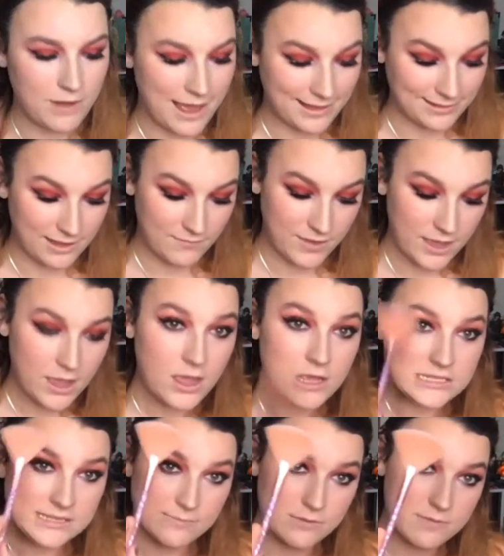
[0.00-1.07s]
I love it.
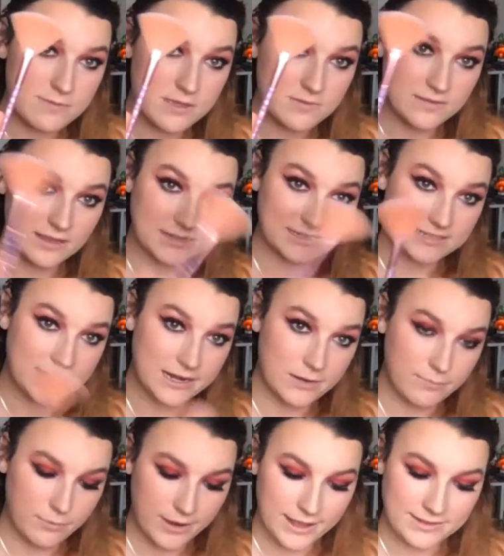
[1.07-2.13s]
So I'm going to be using a Designer
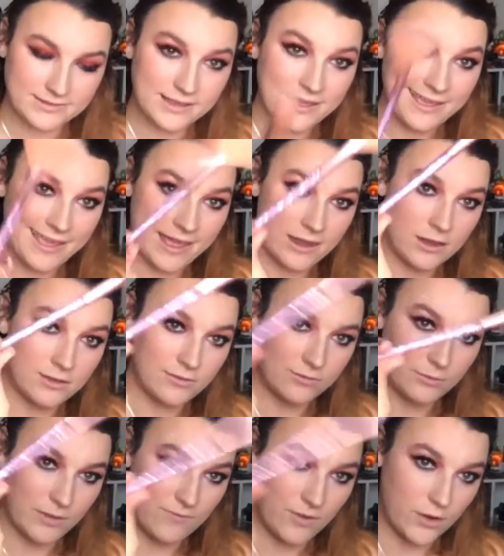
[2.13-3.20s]
Brands, again,
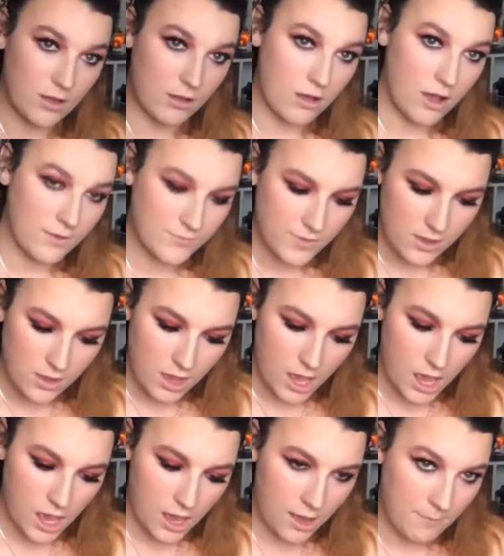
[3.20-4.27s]
Zoeva knockoff,
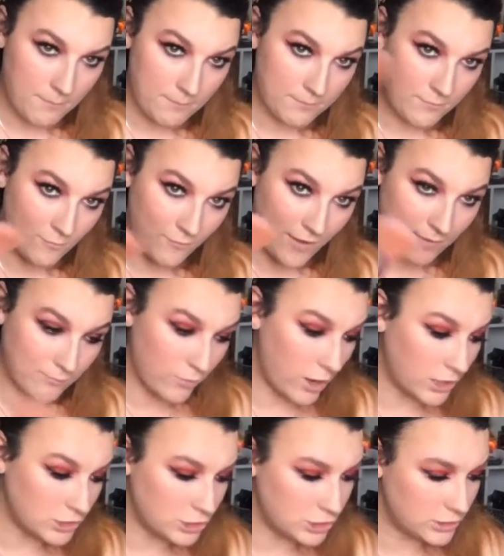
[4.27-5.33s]
uh, fan
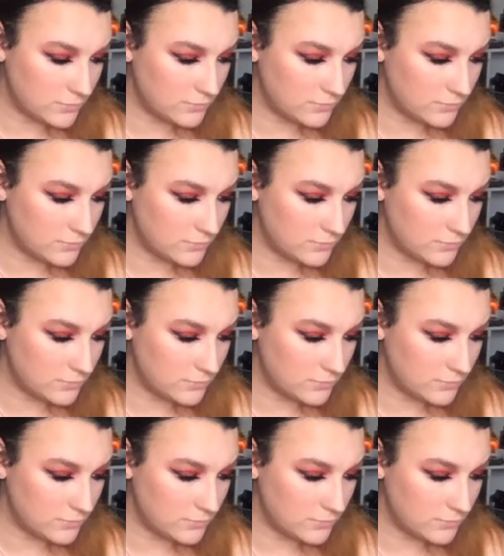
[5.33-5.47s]
brush.